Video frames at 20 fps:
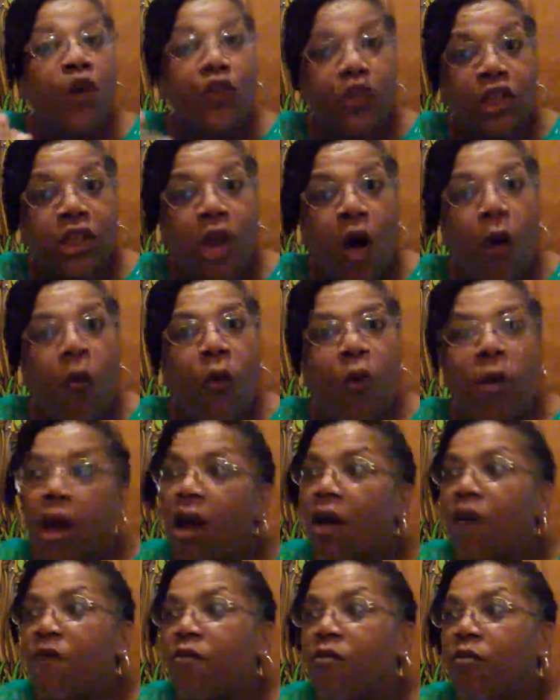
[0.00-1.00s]
so
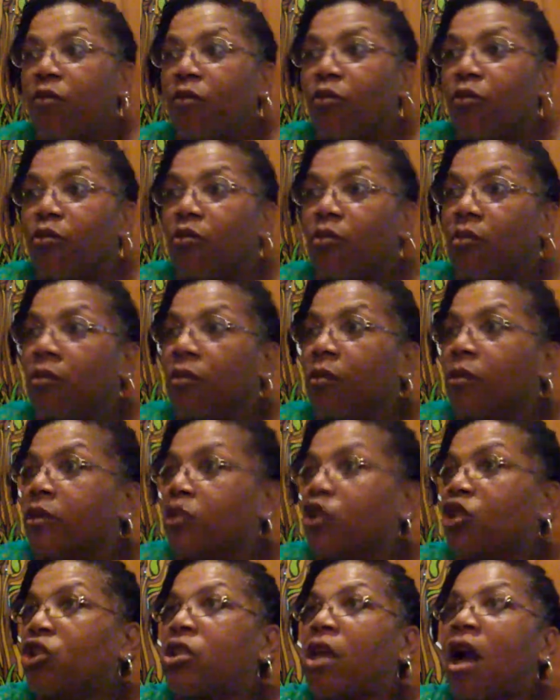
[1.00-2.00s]

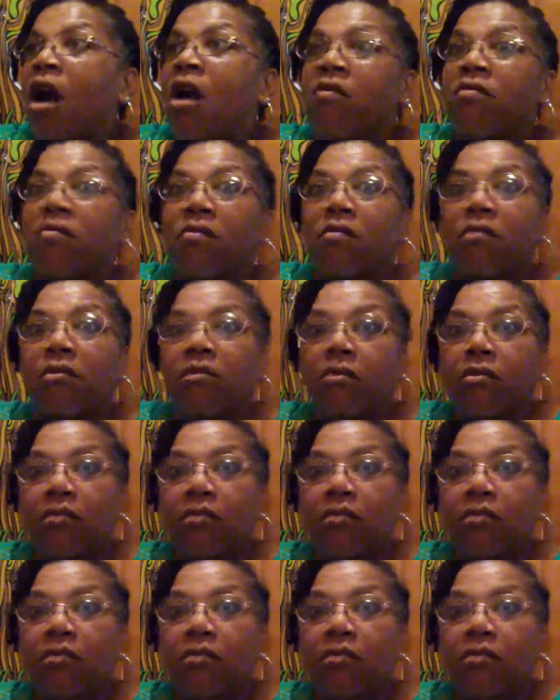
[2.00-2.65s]
start